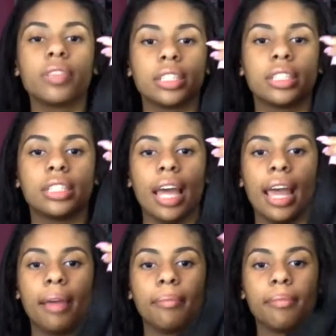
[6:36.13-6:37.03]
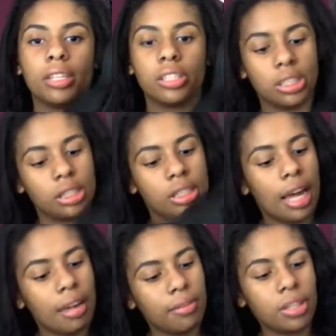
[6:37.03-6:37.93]
the same. It's just
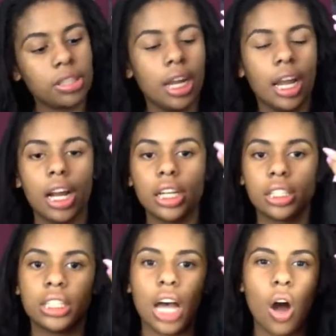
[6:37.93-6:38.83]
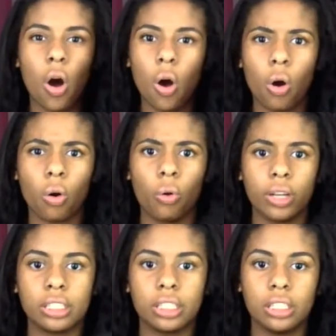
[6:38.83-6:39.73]
that virgin hair is not all
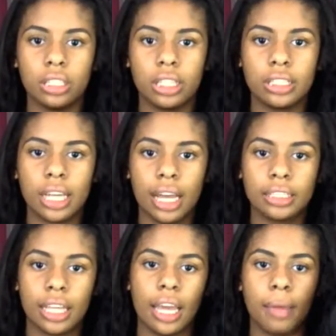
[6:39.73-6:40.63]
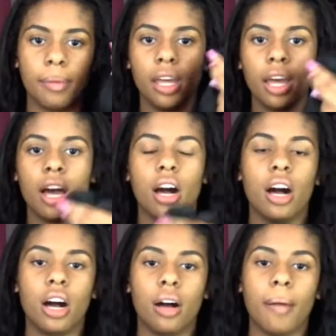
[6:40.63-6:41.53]
going to look the exact same.
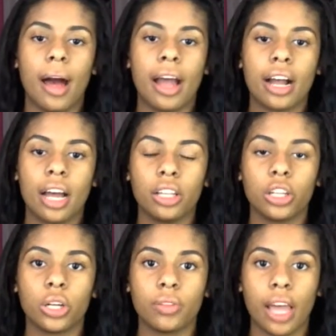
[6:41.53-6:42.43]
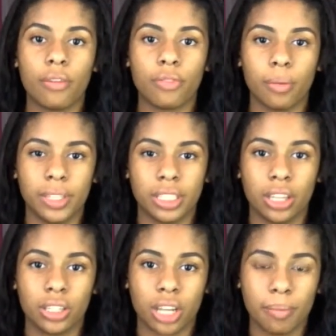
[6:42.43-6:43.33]
Um, I kind of learned that from this
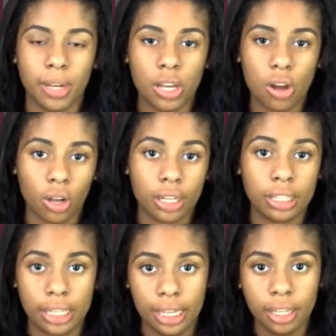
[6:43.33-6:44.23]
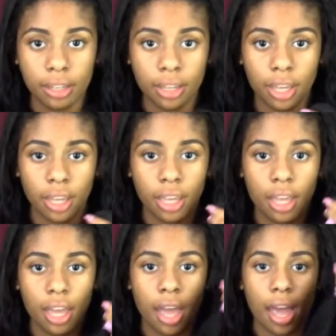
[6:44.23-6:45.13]
other company called Indique,
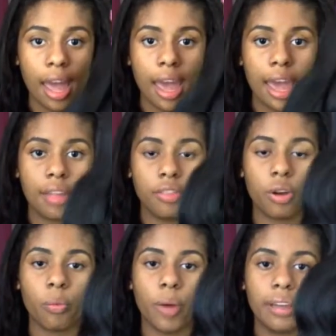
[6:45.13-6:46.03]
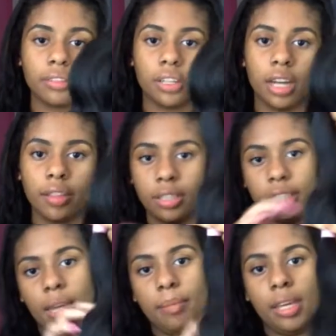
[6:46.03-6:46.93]
and their waves are not the
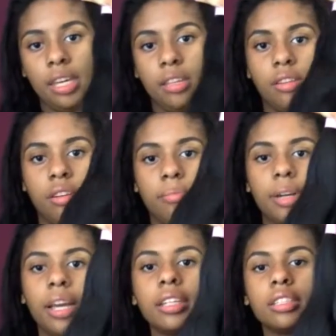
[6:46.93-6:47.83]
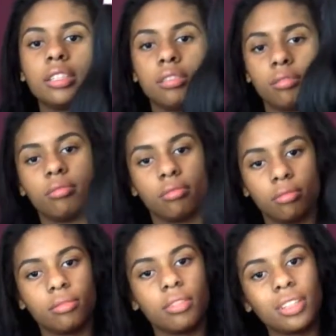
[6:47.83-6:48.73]
same either. But it's
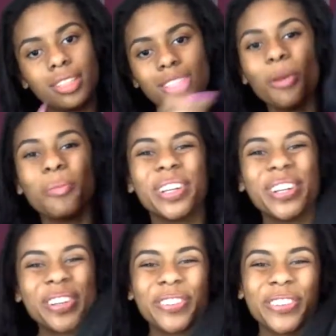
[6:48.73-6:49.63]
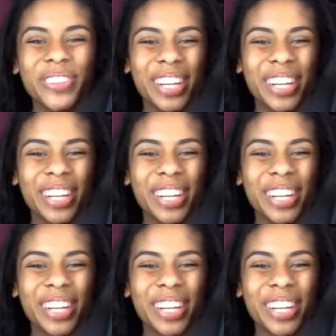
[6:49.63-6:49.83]
it's so beautiful,